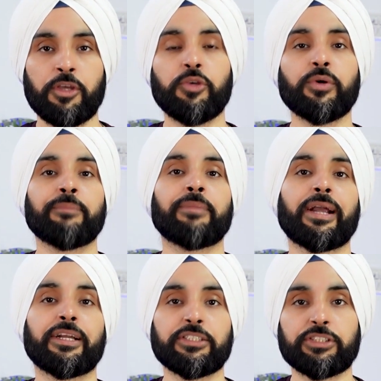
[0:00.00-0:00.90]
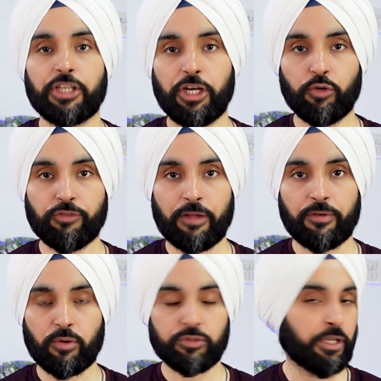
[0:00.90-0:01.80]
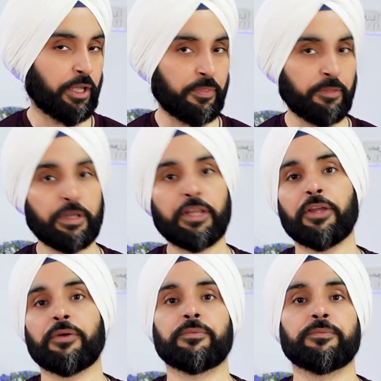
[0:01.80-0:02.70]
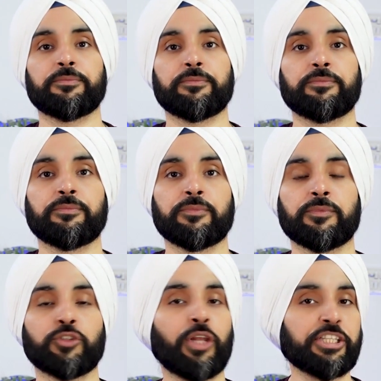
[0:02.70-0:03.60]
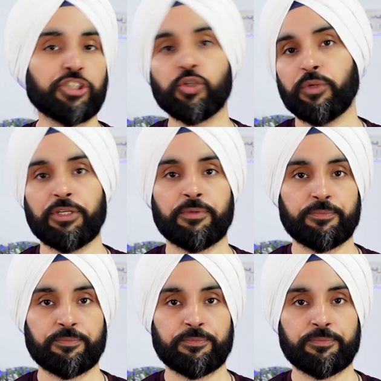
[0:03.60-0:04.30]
You can practice 3 to 5 rounds in the beginning. So let's do it.